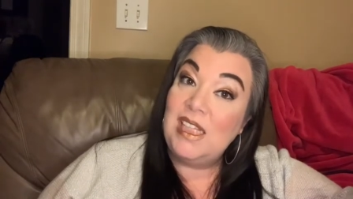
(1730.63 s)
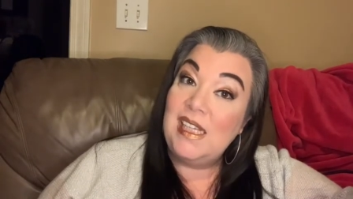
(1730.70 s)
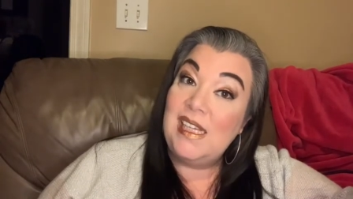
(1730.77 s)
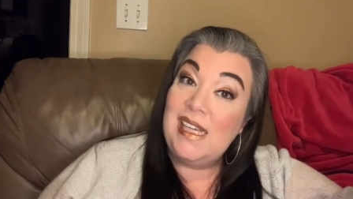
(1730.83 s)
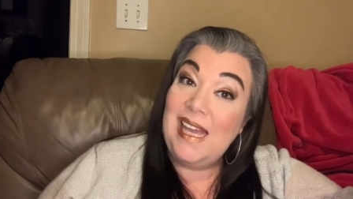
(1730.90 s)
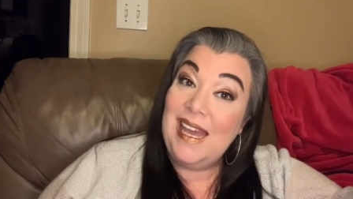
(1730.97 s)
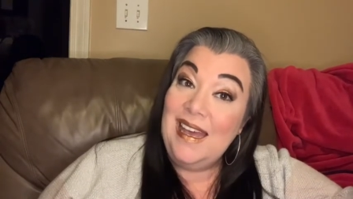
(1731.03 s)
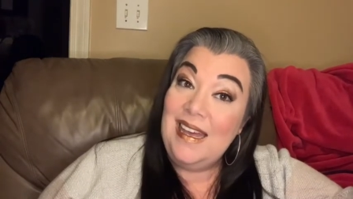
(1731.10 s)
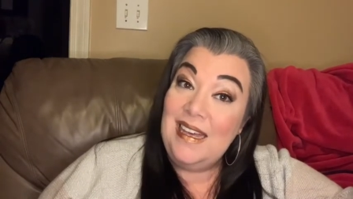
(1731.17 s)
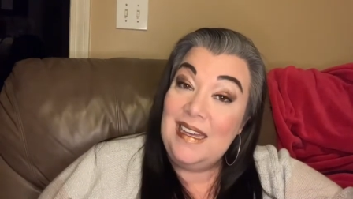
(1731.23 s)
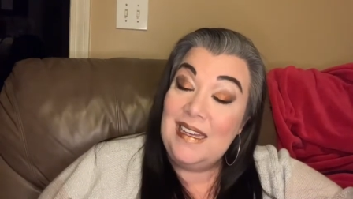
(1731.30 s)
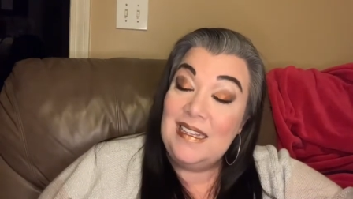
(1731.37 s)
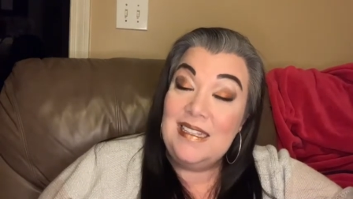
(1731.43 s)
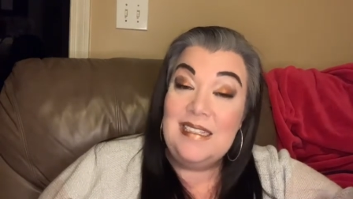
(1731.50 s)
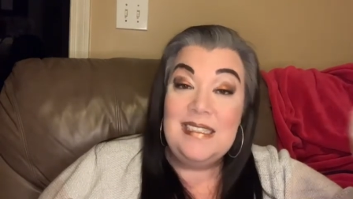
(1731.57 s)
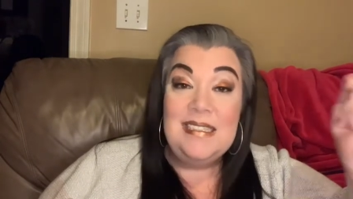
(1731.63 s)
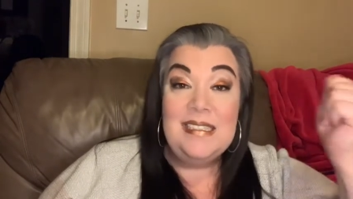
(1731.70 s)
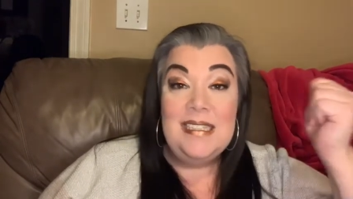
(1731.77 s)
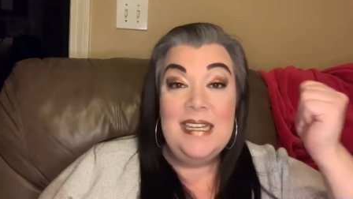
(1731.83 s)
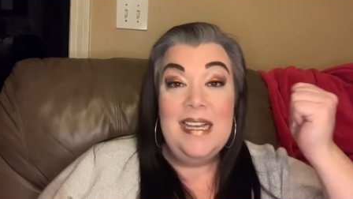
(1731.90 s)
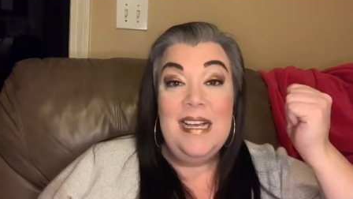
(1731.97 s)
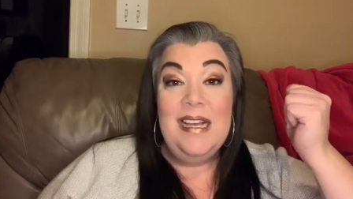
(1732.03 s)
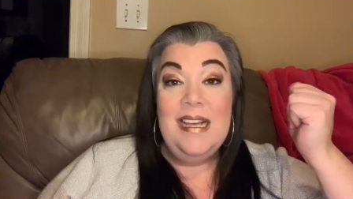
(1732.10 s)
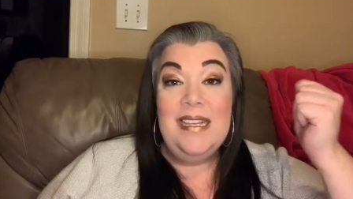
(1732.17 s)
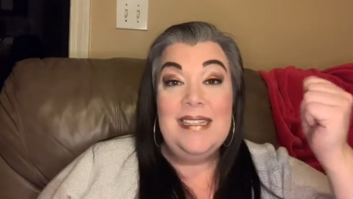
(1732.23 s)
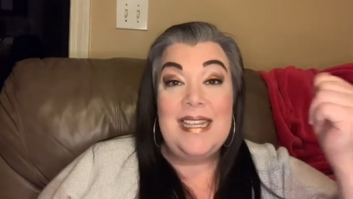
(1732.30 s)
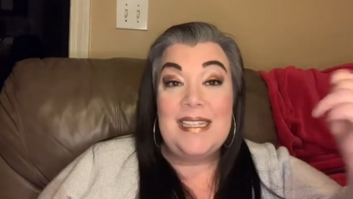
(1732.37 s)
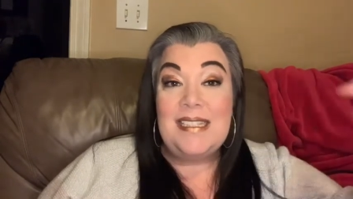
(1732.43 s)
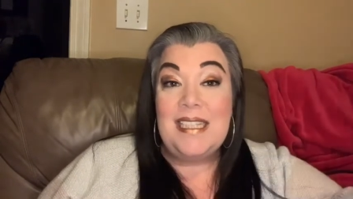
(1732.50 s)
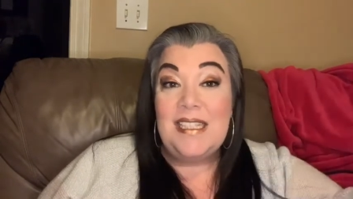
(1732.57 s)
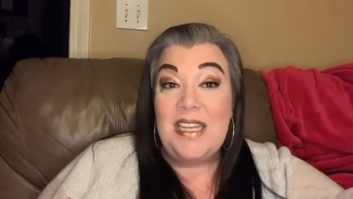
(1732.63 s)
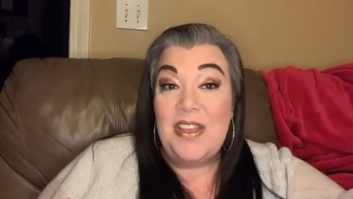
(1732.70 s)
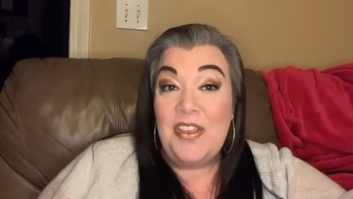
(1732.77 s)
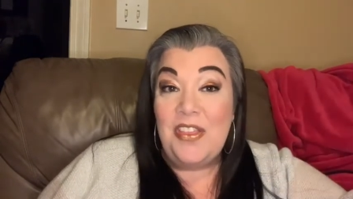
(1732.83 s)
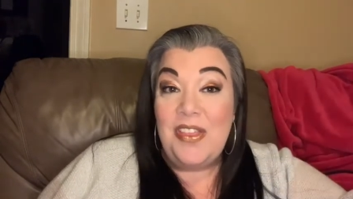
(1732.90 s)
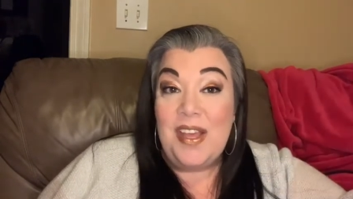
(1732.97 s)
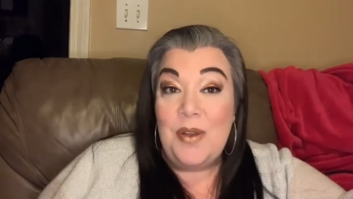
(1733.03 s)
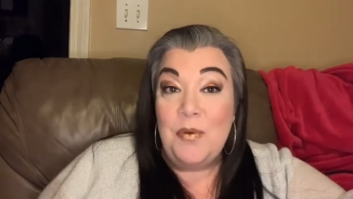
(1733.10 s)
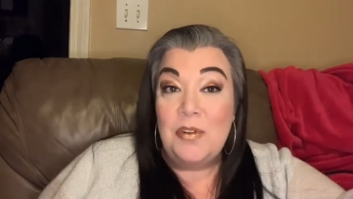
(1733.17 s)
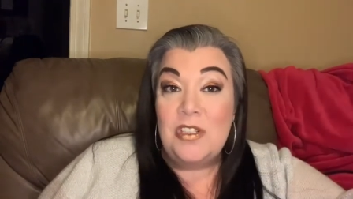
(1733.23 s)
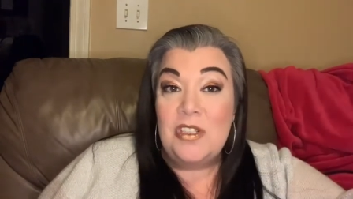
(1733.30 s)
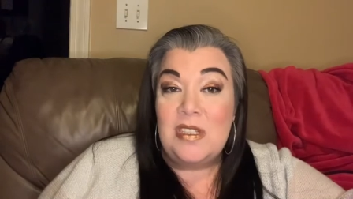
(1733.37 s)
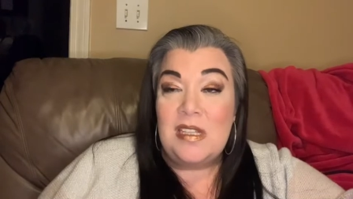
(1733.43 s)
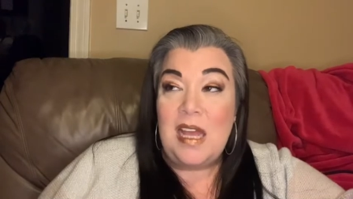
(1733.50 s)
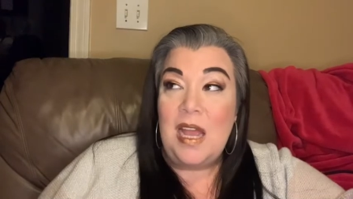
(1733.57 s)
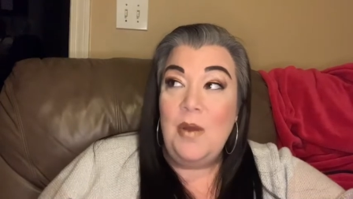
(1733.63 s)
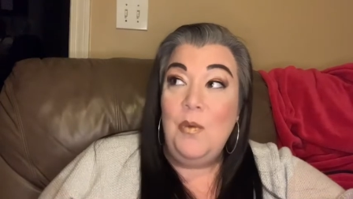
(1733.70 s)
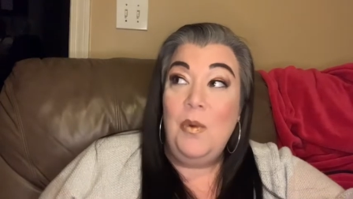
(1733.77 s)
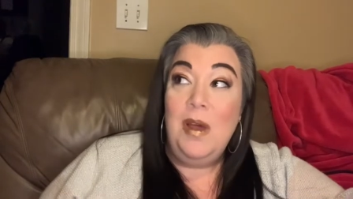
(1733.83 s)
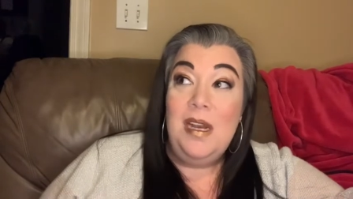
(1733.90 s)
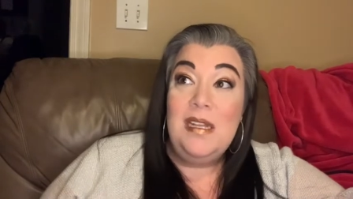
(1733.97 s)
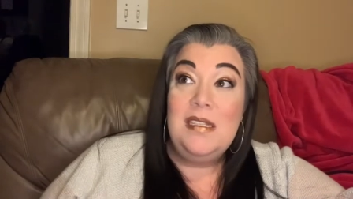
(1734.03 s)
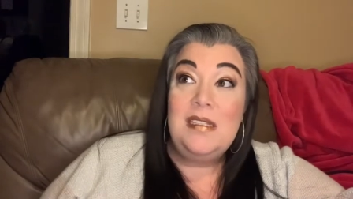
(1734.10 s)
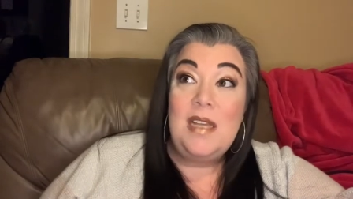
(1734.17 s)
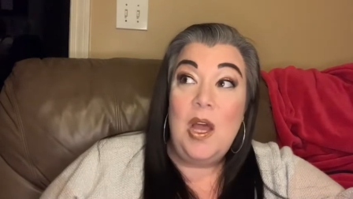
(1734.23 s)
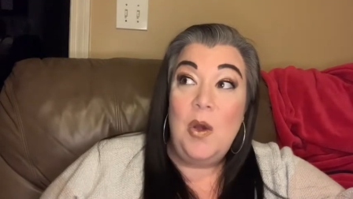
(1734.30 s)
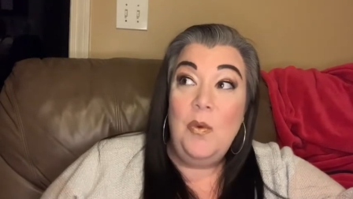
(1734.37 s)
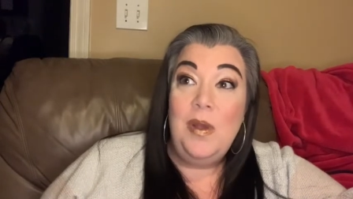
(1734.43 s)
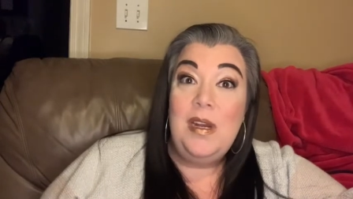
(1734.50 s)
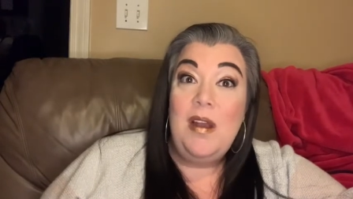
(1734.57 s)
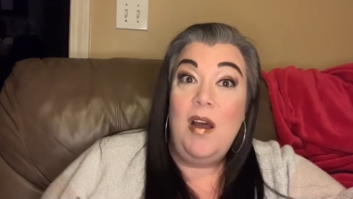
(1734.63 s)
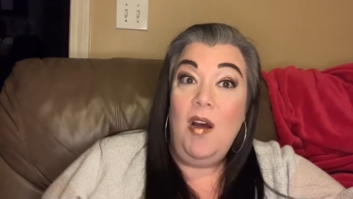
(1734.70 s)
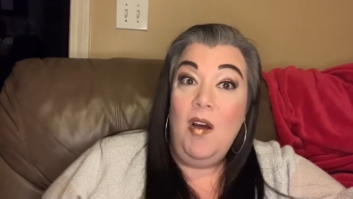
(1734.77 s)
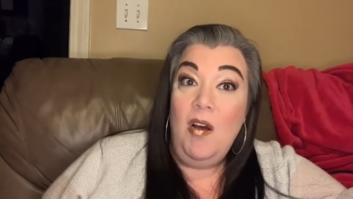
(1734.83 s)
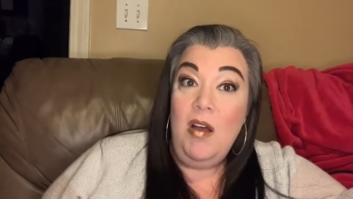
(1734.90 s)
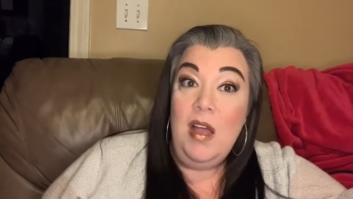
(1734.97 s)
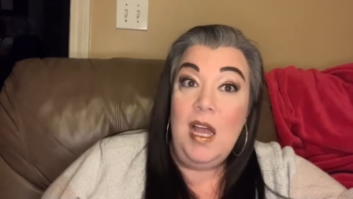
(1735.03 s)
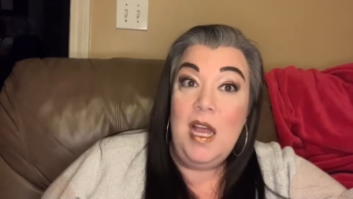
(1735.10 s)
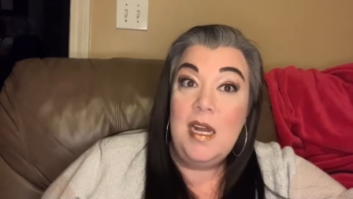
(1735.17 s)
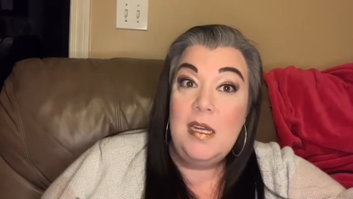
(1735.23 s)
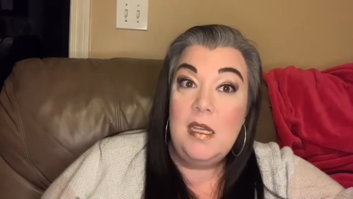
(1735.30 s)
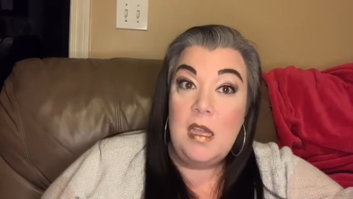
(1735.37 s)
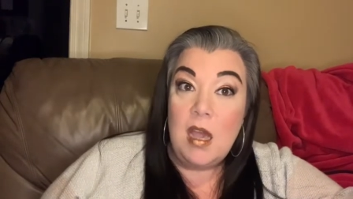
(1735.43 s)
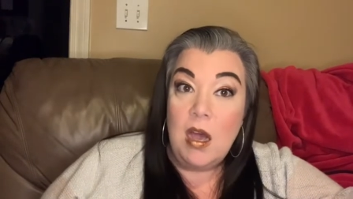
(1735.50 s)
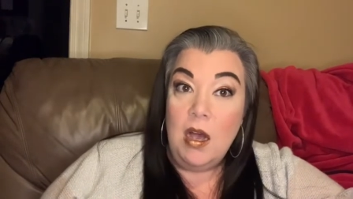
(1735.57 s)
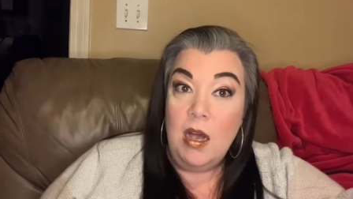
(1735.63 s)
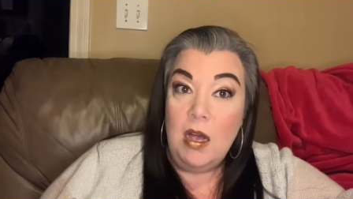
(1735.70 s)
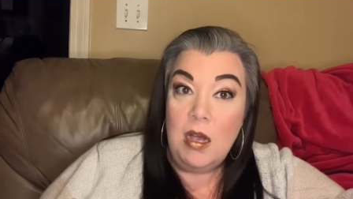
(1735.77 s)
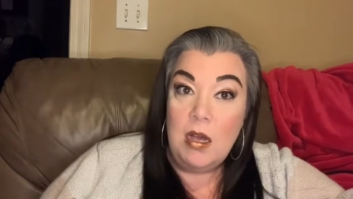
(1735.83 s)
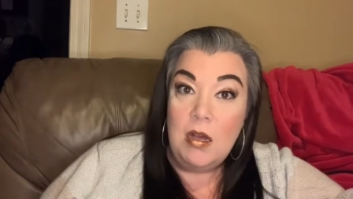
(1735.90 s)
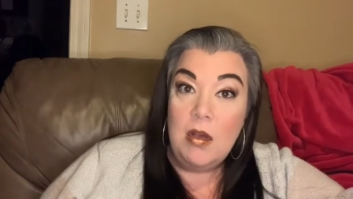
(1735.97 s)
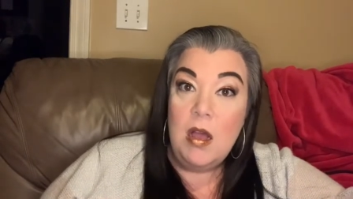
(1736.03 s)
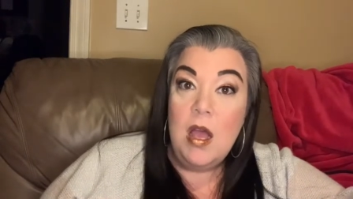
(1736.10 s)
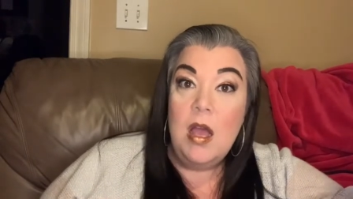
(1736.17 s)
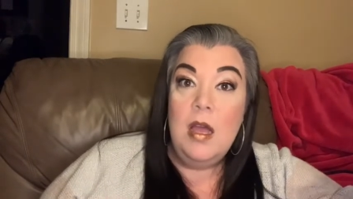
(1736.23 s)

yeah, that's another thing we're just like, what is going on, y'all?